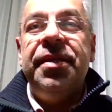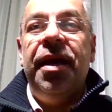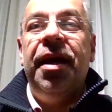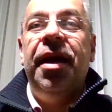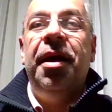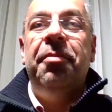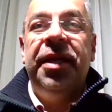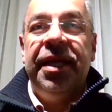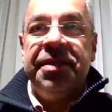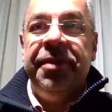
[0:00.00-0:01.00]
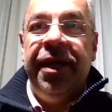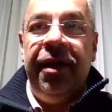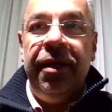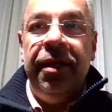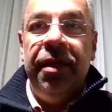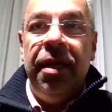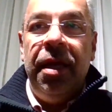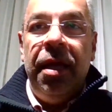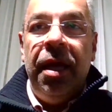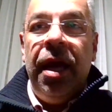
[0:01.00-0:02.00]
is uh, Minas Mina
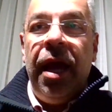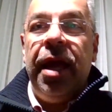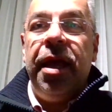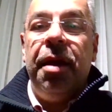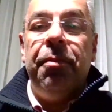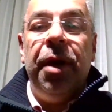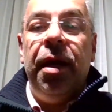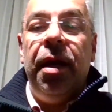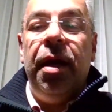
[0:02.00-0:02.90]
i am